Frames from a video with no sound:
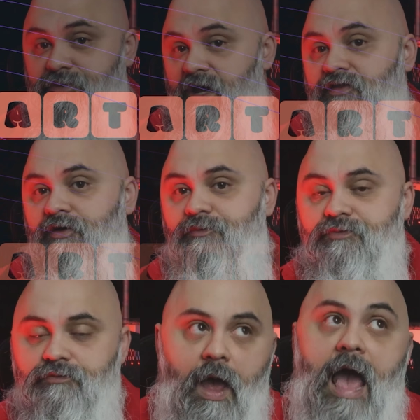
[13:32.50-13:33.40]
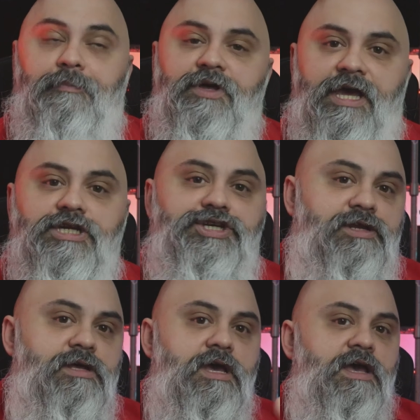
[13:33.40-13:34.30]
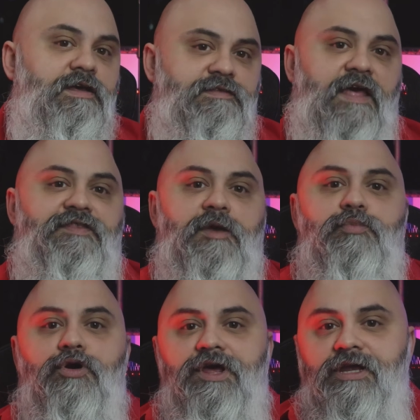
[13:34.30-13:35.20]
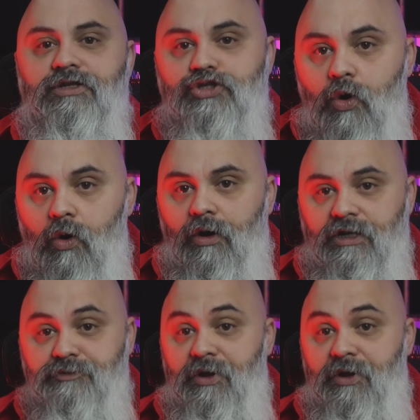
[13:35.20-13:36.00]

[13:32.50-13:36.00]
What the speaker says: other application that they put in. Tor has been